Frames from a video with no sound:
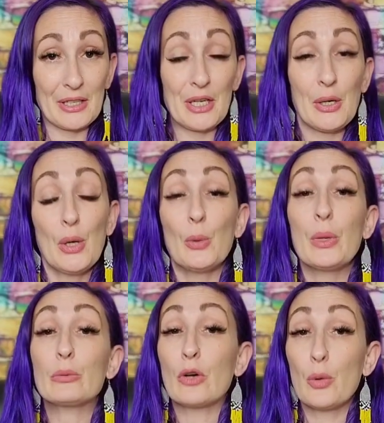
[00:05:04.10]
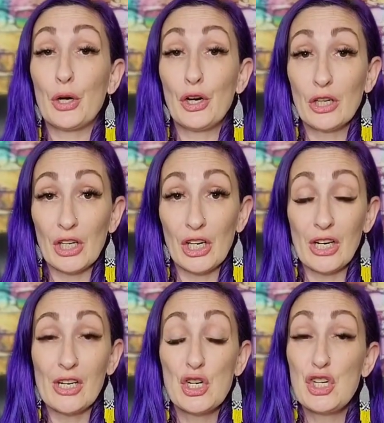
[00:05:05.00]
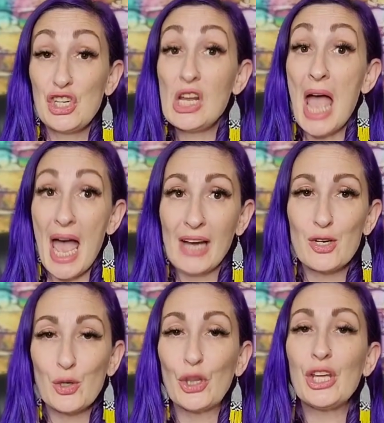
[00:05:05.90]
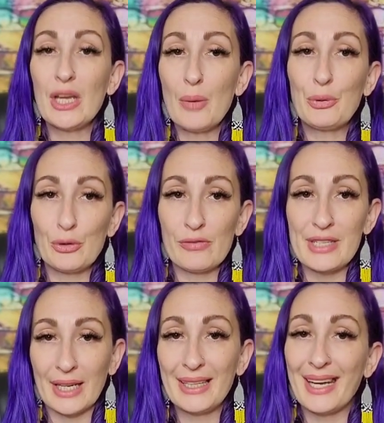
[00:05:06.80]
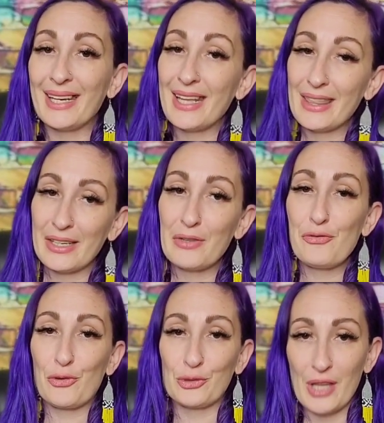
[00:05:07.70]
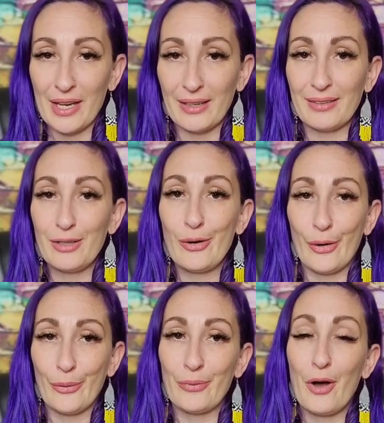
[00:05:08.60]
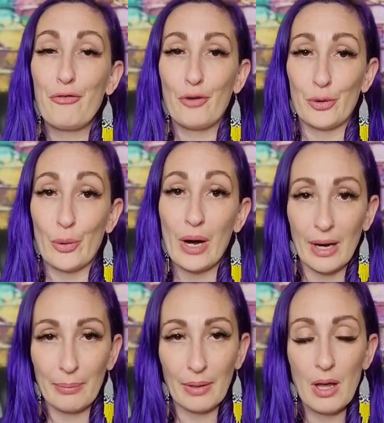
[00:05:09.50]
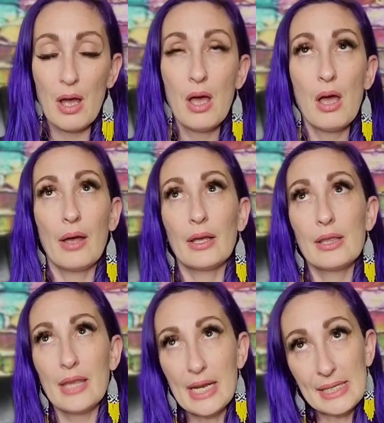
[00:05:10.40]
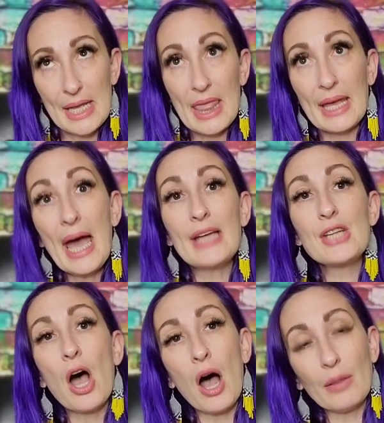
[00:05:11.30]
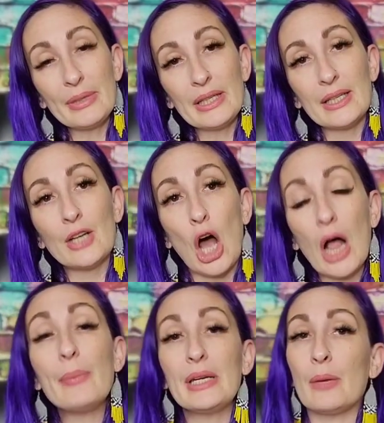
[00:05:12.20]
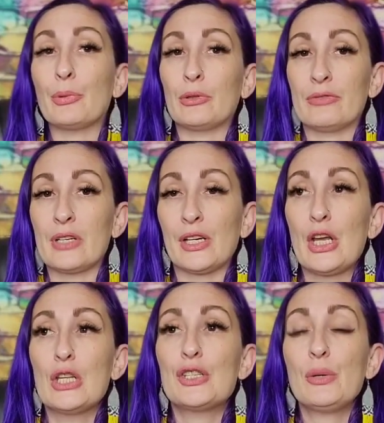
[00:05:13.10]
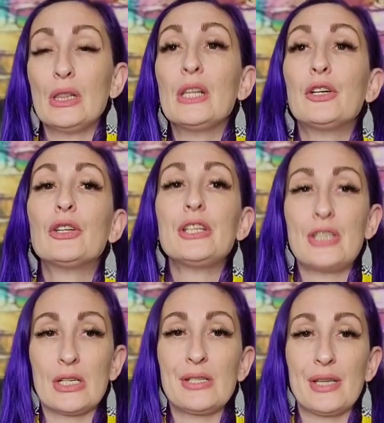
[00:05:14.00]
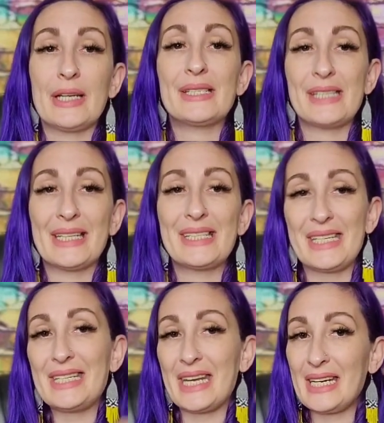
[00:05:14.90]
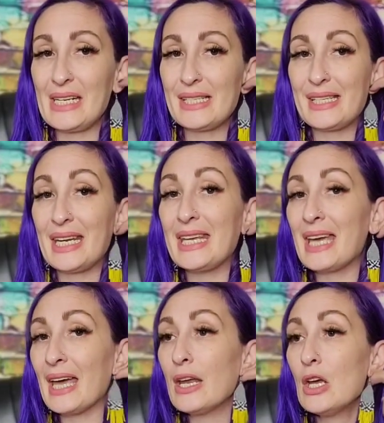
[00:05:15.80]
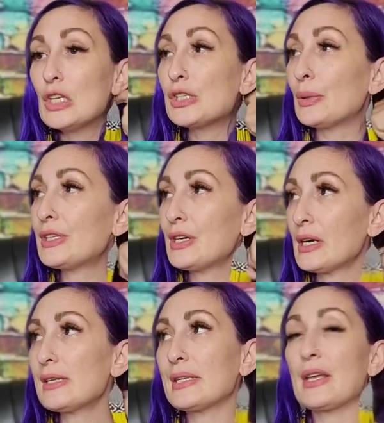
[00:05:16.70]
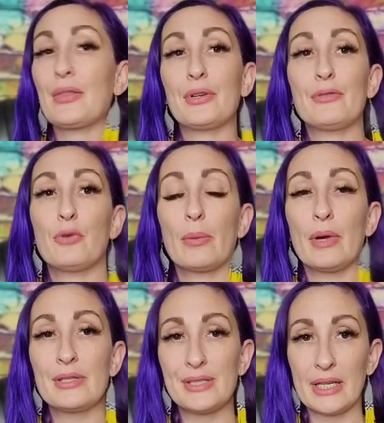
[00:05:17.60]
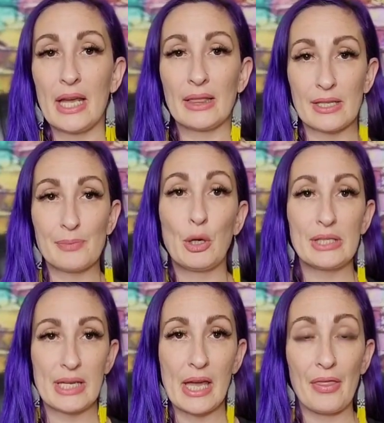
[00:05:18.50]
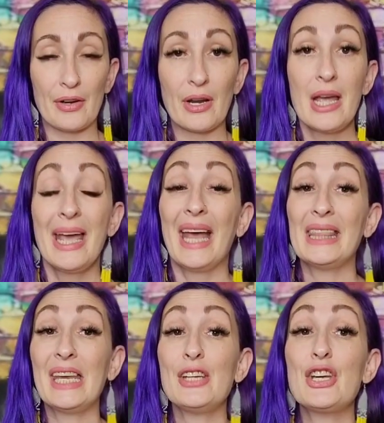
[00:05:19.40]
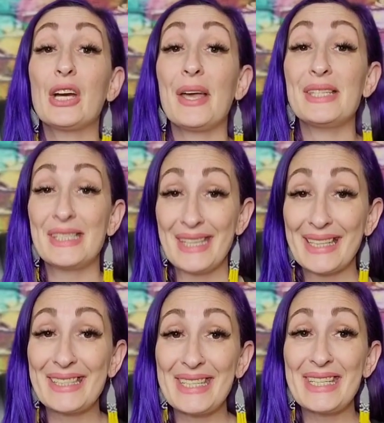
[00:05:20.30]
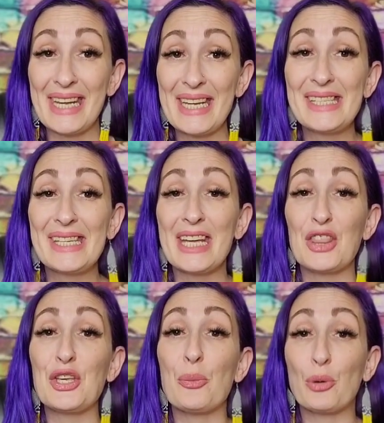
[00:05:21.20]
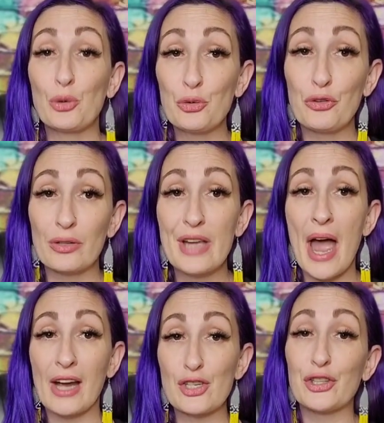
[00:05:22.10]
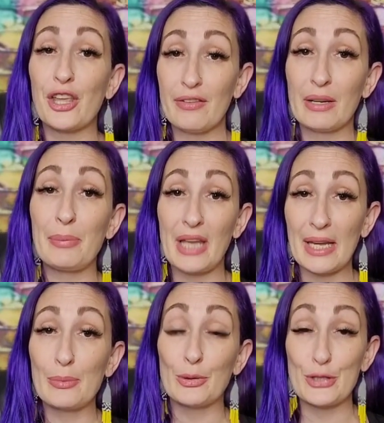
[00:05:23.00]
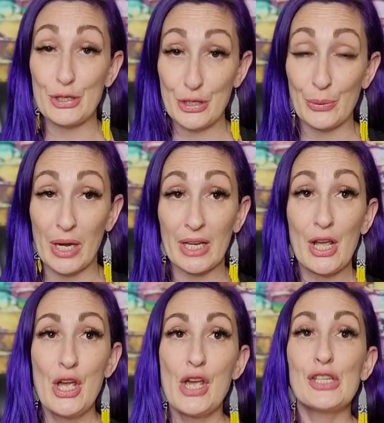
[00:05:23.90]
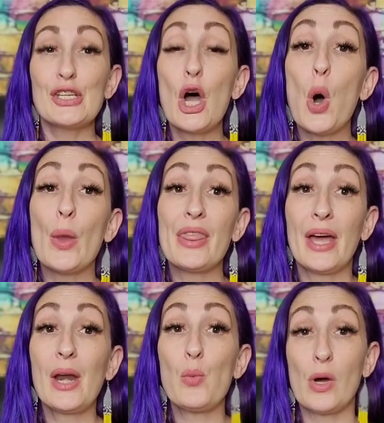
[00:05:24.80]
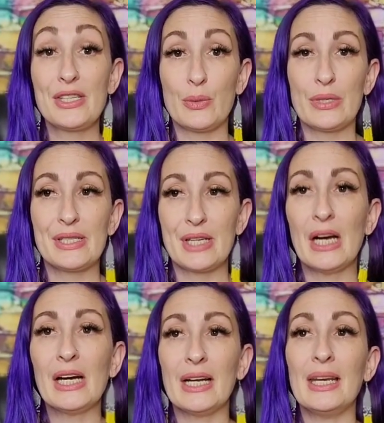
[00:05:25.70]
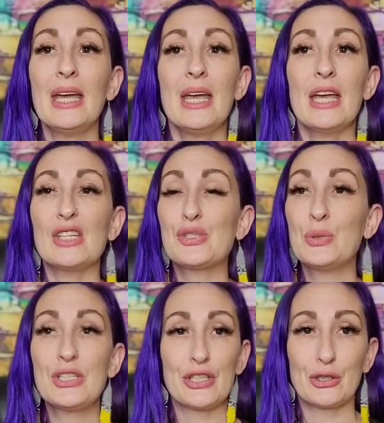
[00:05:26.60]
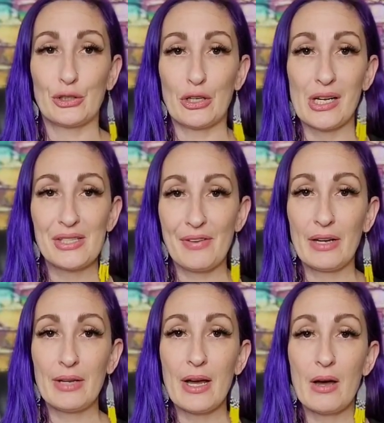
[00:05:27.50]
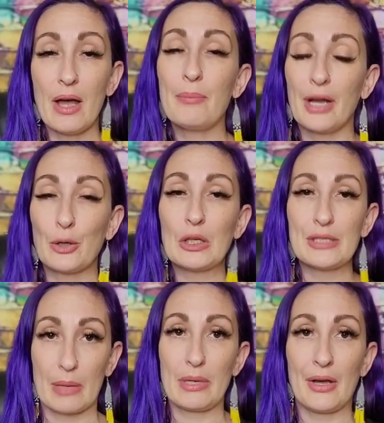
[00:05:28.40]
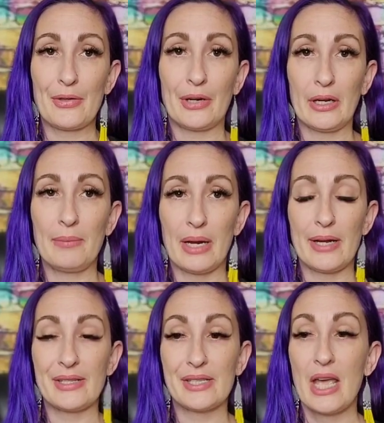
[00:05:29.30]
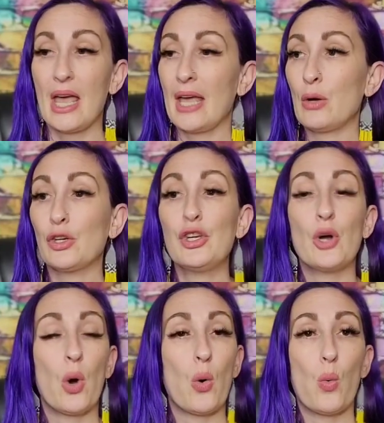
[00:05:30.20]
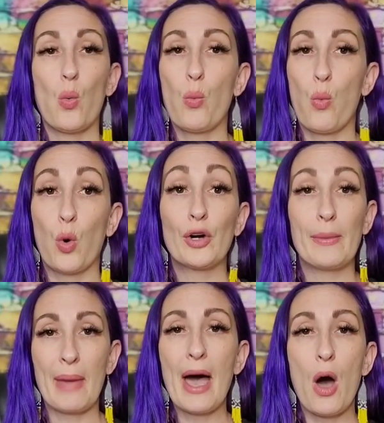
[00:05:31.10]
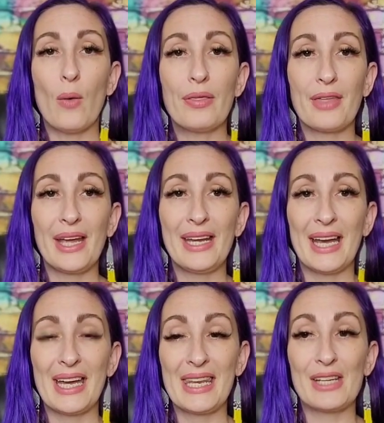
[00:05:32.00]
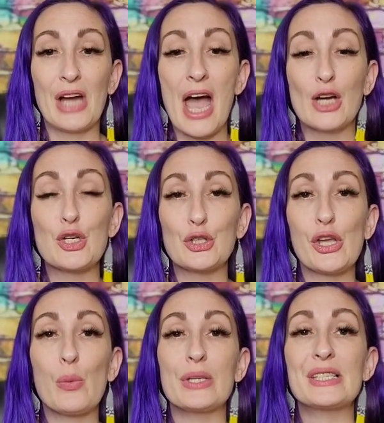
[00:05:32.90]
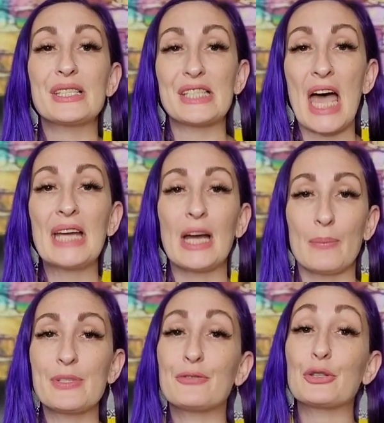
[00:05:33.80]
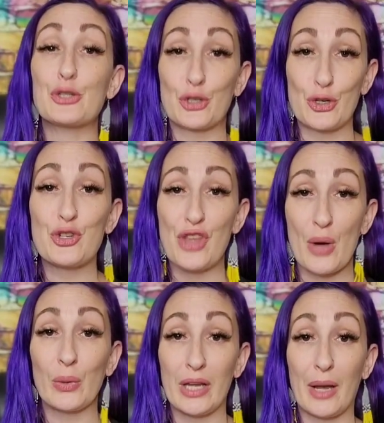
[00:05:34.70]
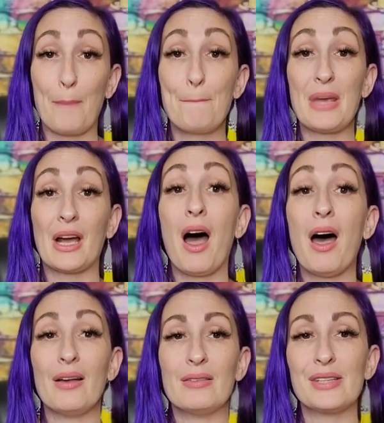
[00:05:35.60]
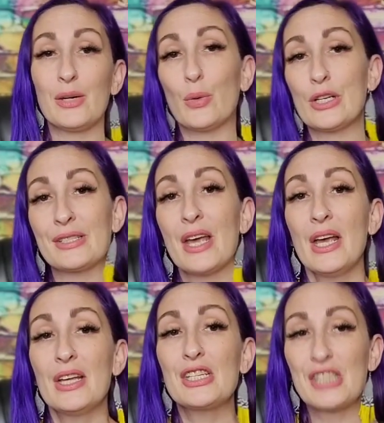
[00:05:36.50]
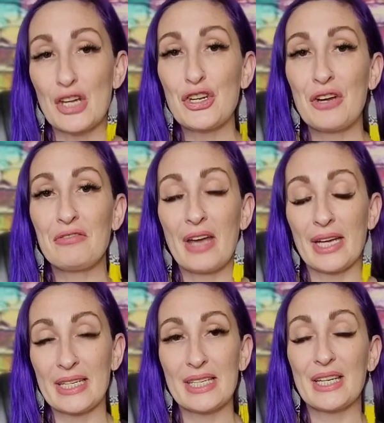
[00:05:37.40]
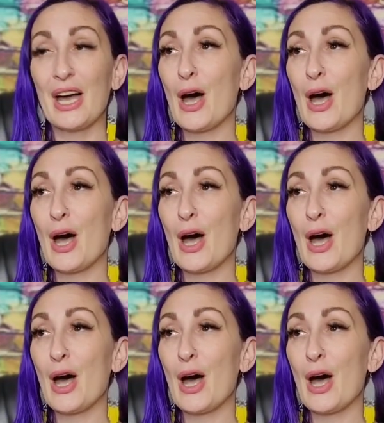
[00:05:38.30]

it, we wrote her. She actually approved it. Anything for a photo op. they sent that to Albany, and Albany approved it. So it literally took us like 60 days to get, so it took us like 3 or 4 months to get this put together. And then it took us 60 days to get the approval to actually even be able to do it. So then once it was done, as soon as the girls found out, and by girls, I mean other inmates, you know, word of mouth, and there actually was signups for church that week because it was such an event.